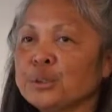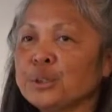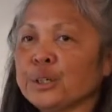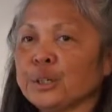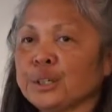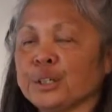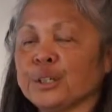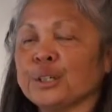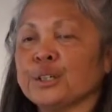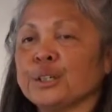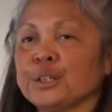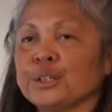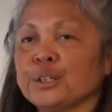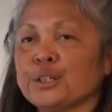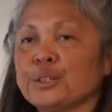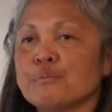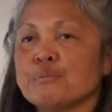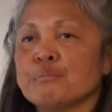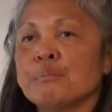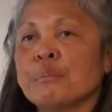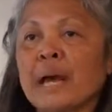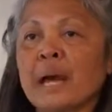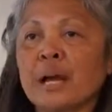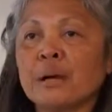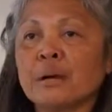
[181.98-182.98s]
look
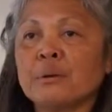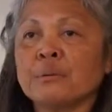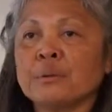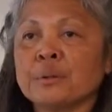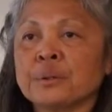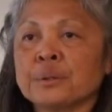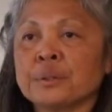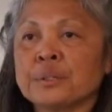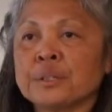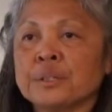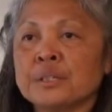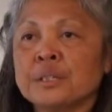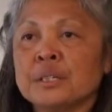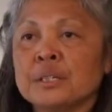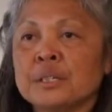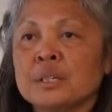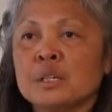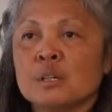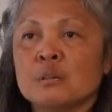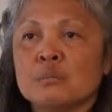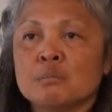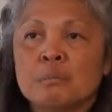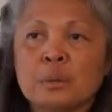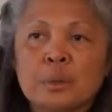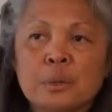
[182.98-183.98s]
backward,
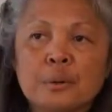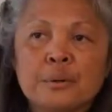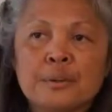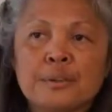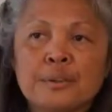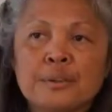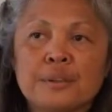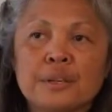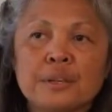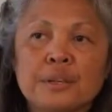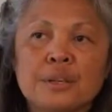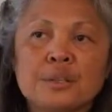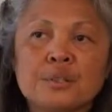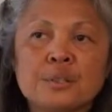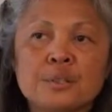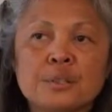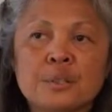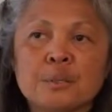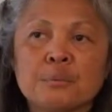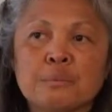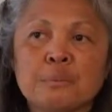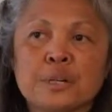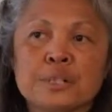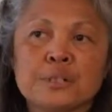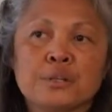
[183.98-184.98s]
both into
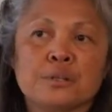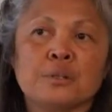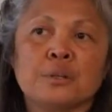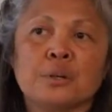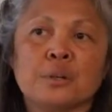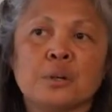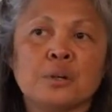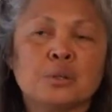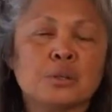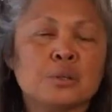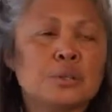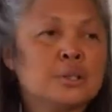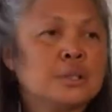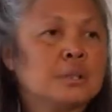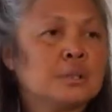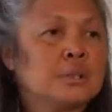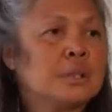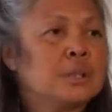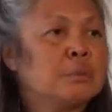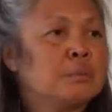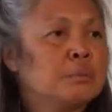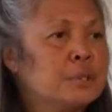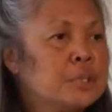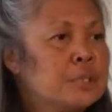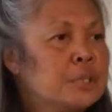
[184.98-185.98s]
the Western culture
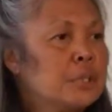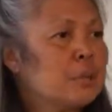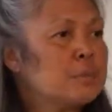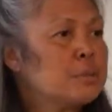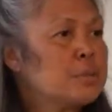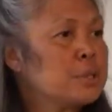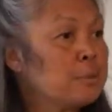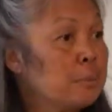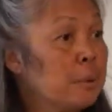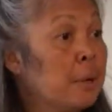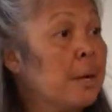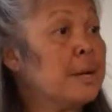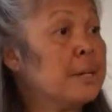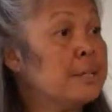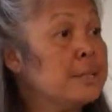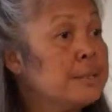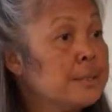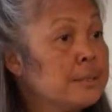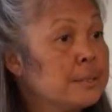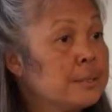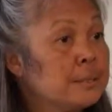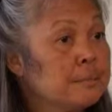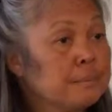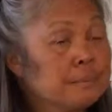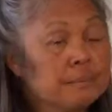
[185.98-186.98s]
in which I was
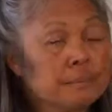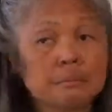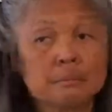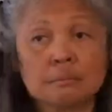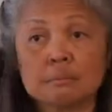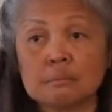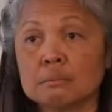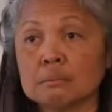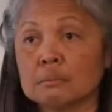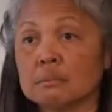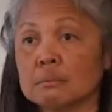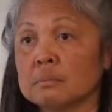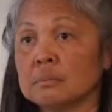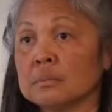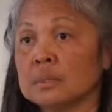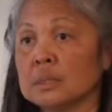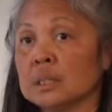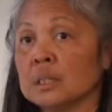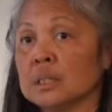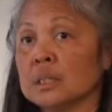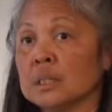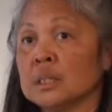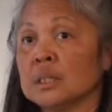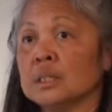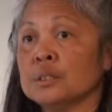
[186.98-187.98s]
raised,
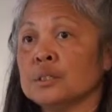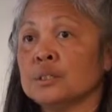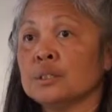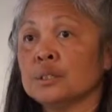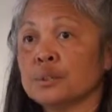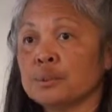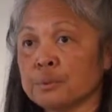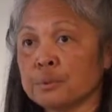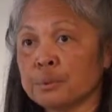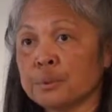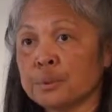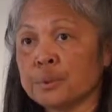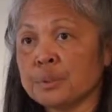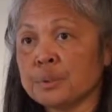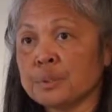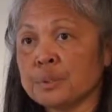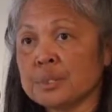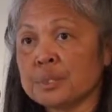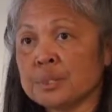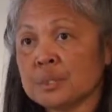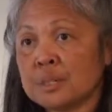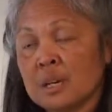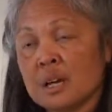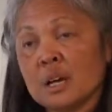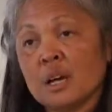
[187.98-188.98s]
to the
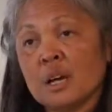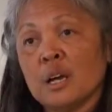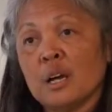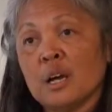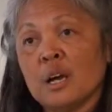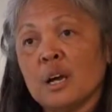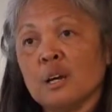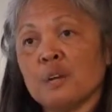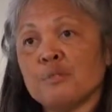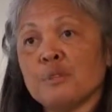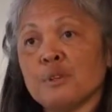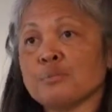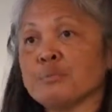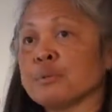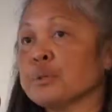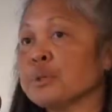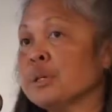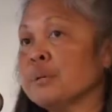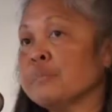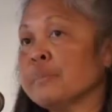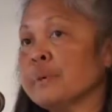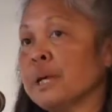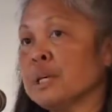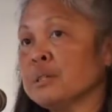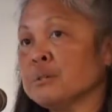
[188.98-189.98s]
roots of the
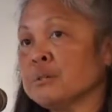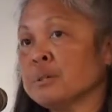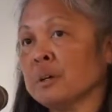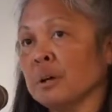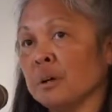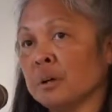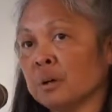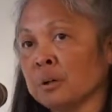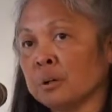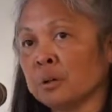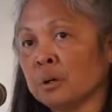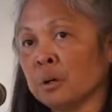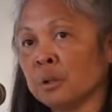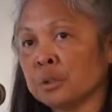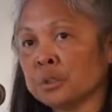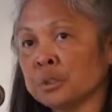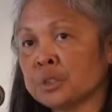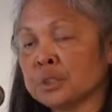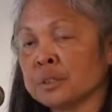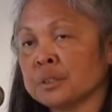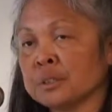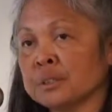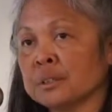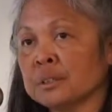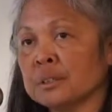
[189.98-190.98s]
pre-patriarchal
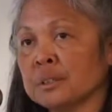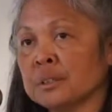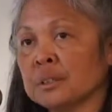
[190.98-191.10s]
culture.